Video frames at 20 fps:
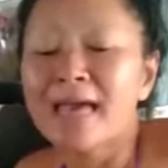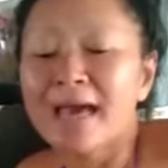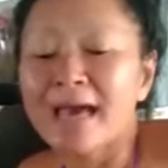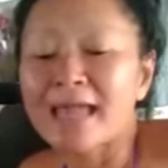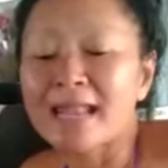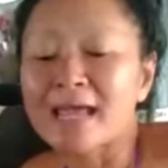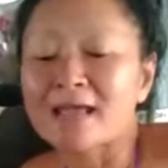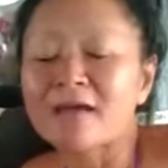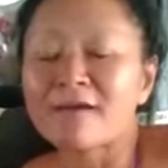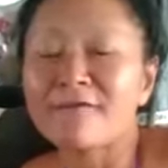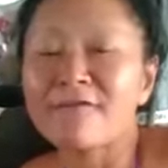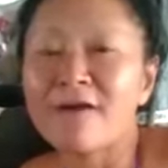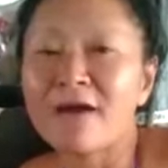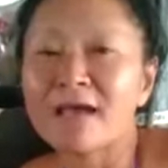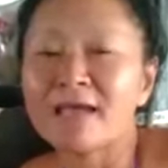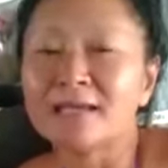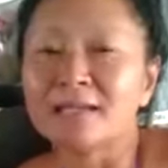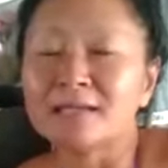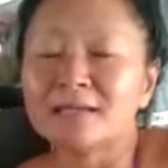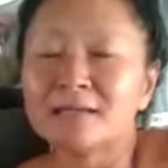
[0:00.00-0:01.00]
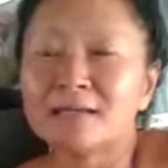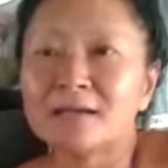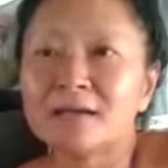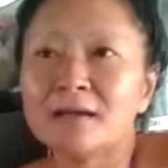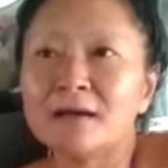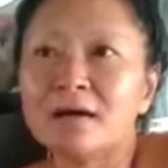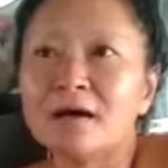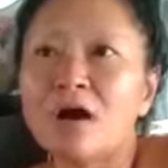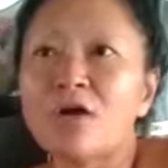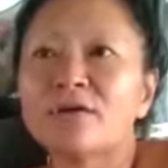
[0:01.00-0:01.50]
And I go, fine.
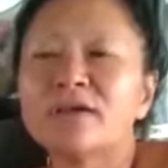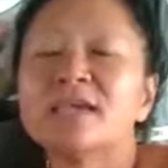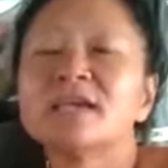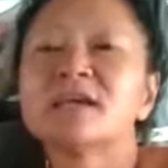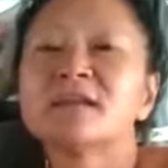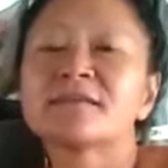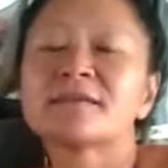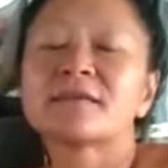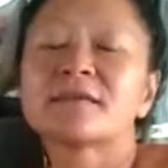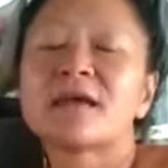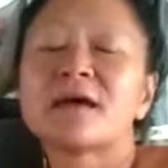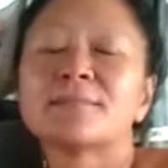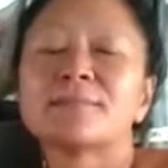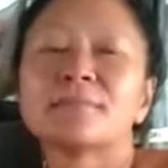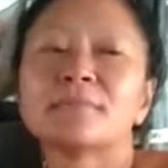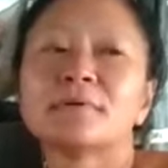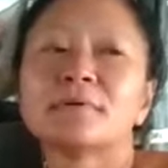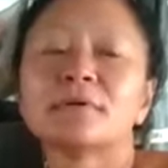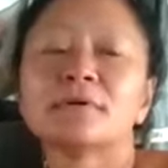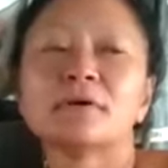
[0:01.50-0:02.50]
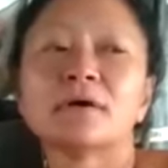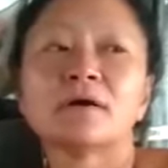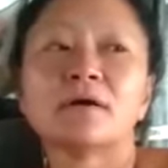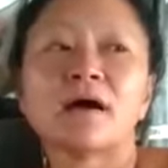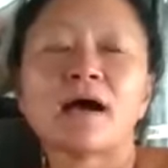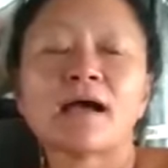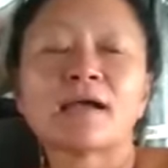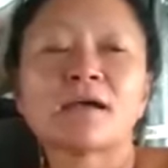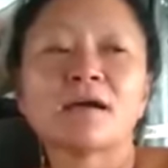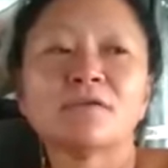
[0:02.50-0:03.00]
Oh, he could have...
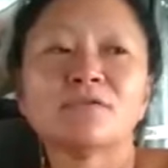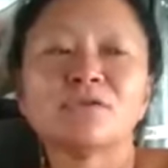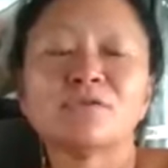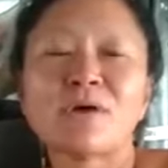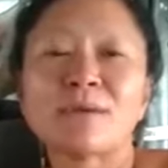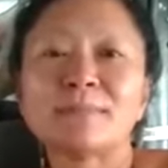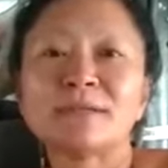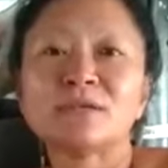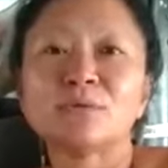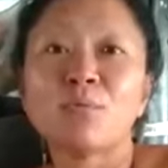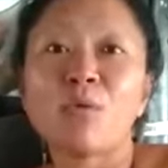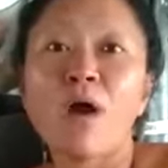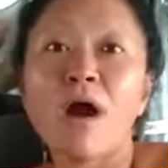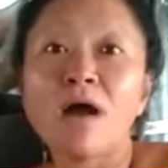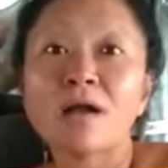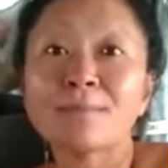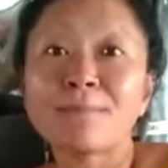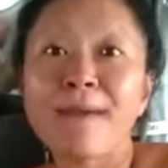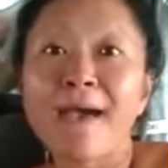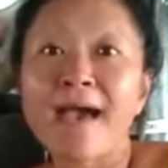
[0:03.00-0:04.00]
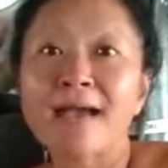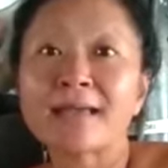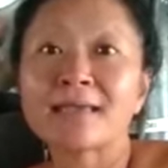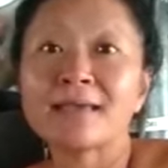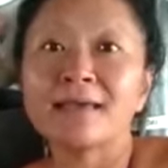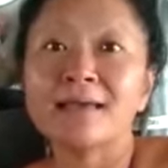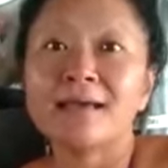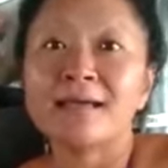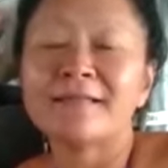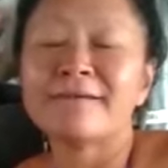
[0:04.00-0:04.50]
I go, you want me to walk back?
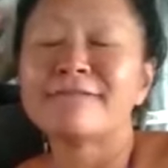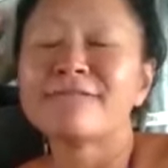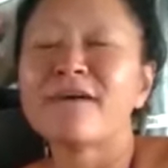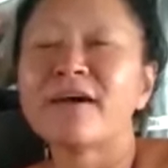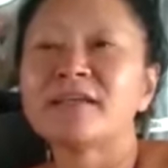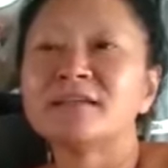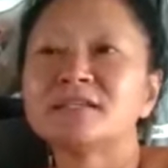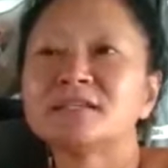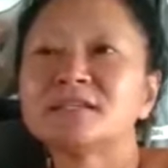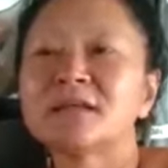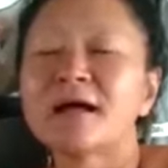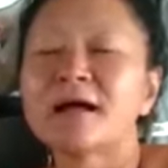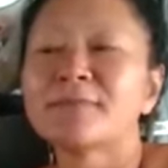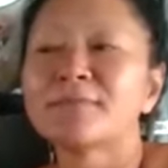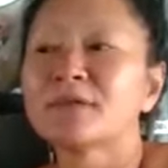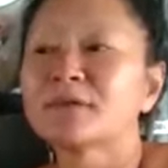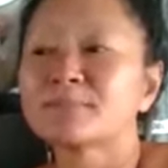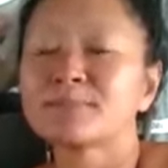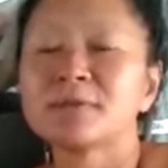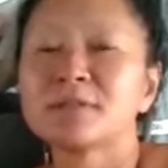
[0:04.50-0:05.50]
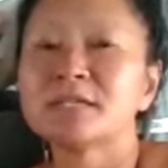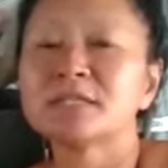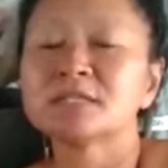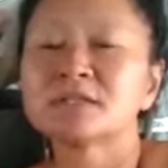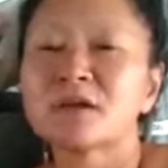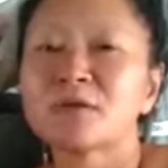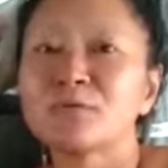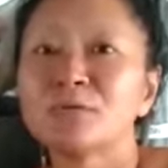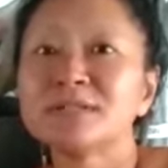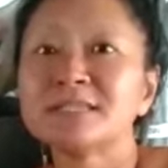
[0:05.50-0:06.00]
I'm fine. The police
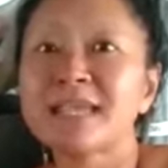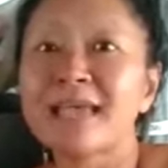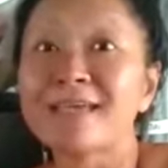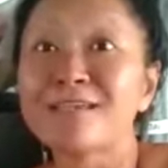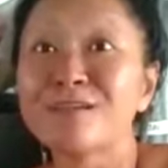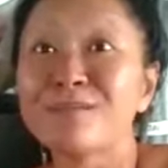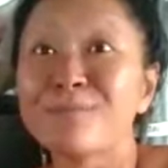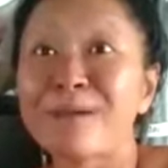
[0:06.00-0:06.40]
go, we take you